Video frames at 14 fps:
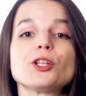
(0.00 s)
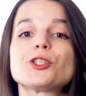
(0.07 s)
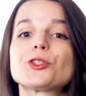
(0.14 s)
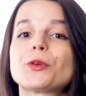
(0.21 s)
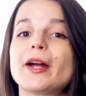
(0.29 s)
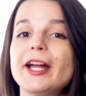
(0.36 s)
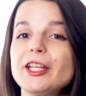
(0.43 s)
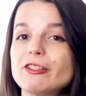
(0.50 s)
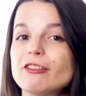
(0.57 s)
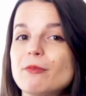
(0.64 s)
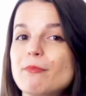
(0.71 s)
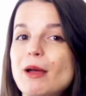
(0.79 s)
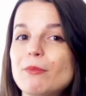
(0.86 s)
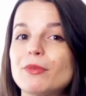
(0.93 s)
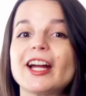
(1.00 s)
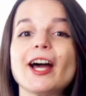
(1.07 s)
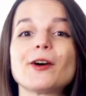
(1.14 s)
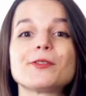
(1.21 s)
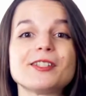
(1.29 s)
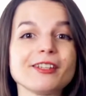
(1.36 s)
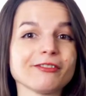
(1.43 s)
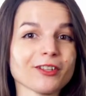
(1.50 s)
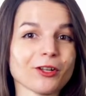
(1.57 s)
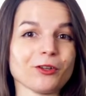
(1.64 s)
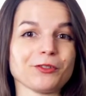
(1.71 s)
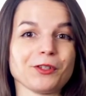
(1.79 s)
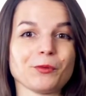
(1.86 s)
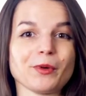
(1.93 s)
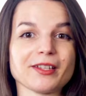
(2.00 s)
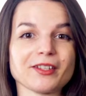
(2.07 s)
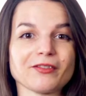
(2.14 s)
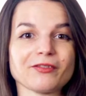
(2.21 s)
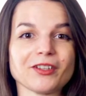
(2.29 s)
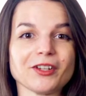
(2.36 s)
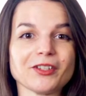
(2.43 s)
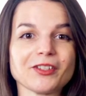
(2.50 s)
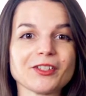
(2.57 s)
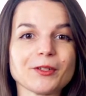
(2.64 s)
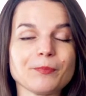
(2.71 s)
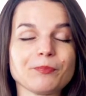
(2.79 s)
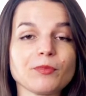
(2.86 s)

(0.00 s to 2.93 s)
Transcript: Try to remember how difficult it was at first.